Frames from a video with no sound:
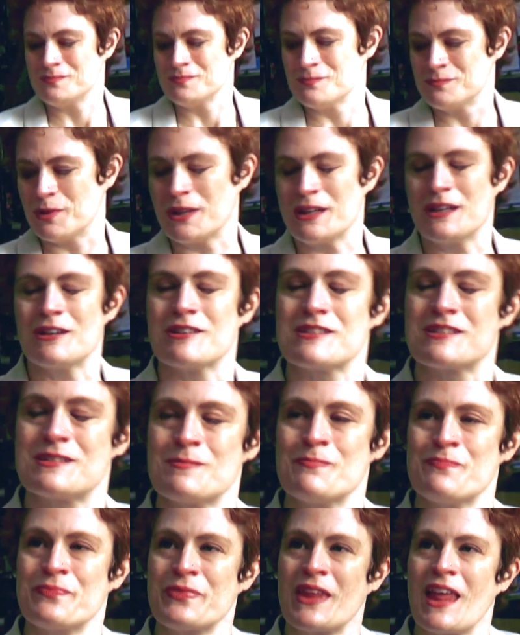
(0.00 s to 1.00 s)
pretty
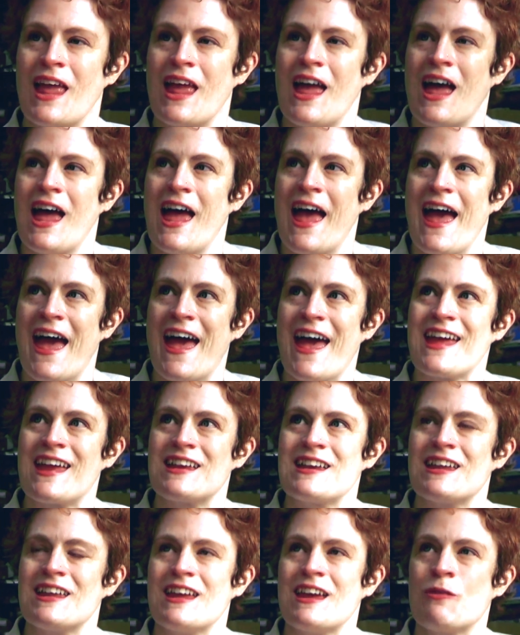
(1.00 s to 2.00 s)
awesome.
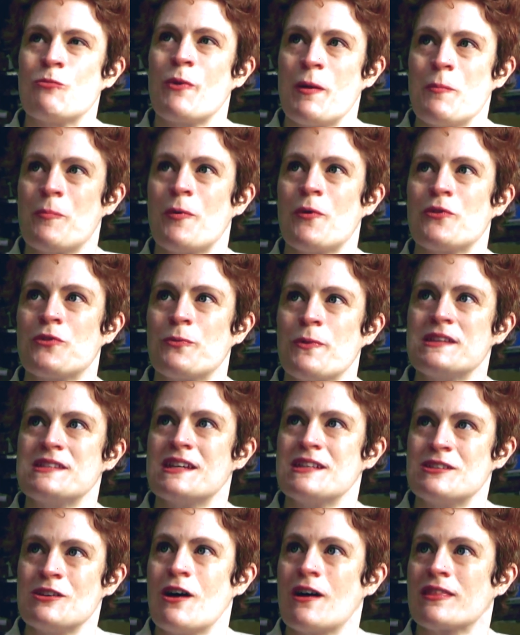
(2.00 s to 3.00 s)
And it went both ways.
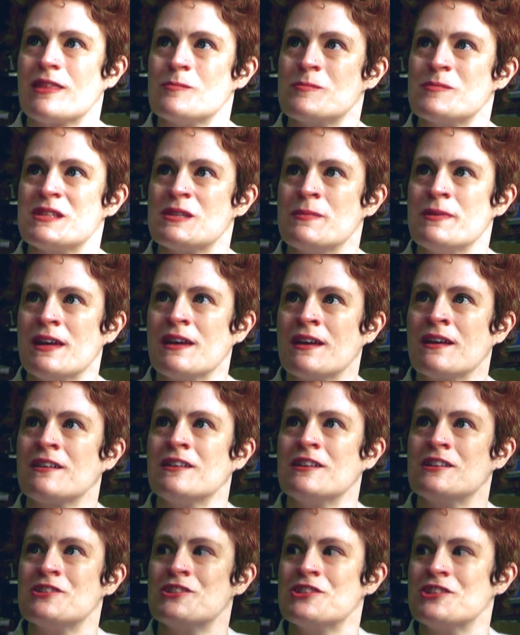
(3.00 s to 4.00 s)
I taught them some
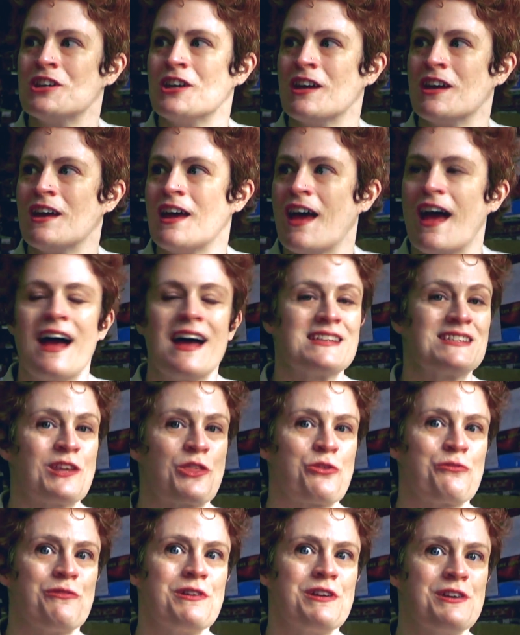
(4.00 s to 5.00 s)
English as a
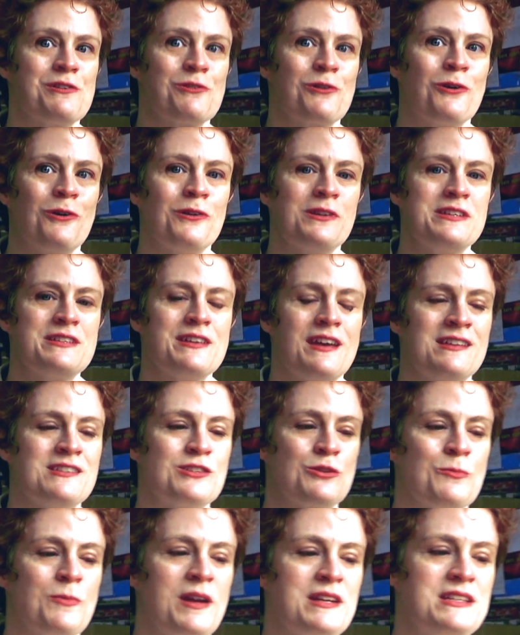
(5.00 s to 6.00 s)
3-year-old, and
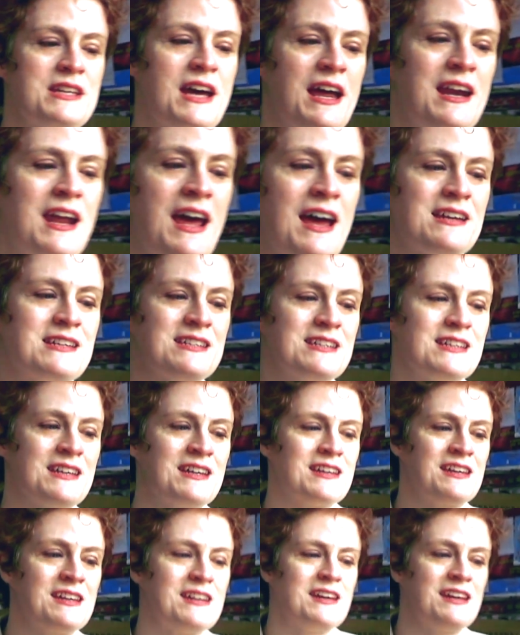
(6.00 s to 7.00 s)
so my dad had to
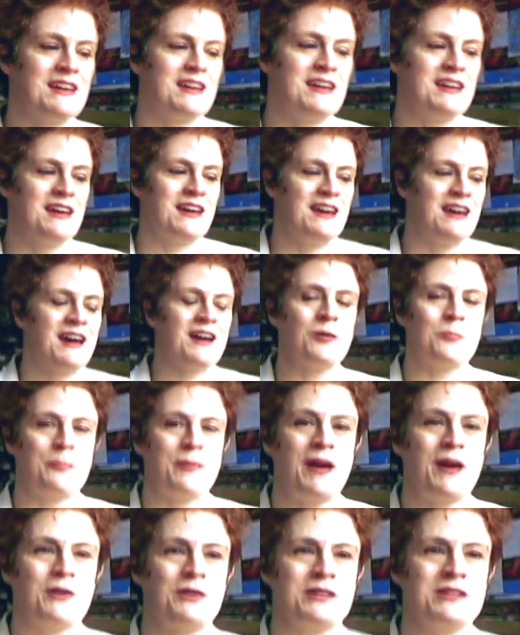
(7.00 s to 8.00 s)
help
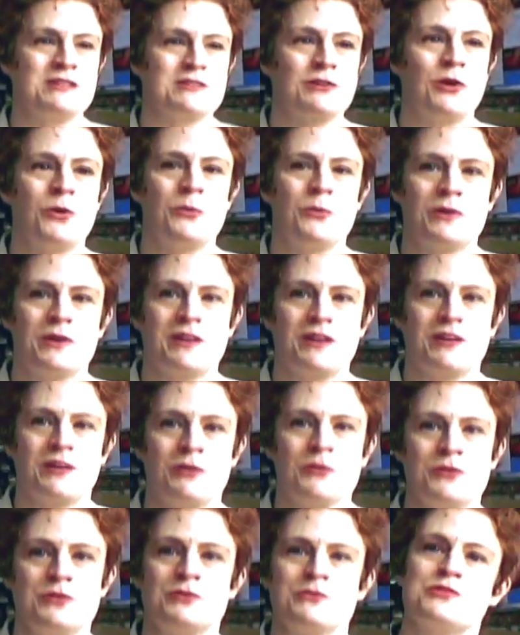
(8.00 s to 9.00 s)
out his coworker
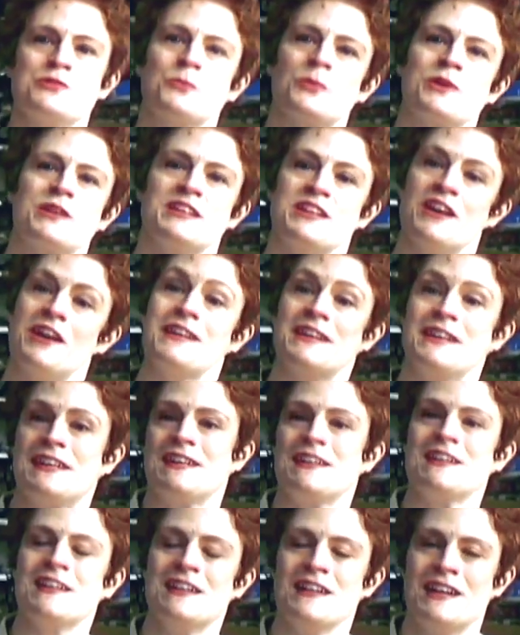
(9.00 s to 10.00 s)
who used the word
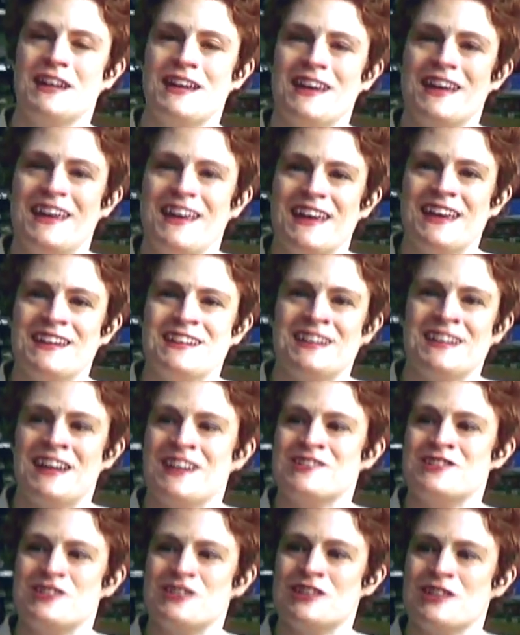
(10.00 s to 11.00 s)
yucky in an
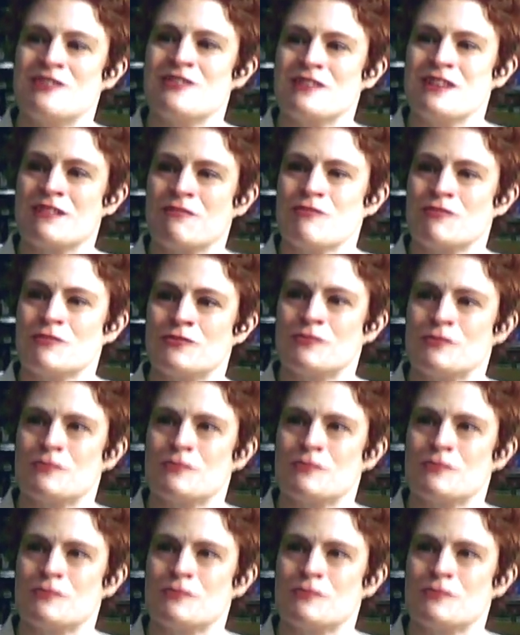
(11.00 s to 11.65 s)
engineering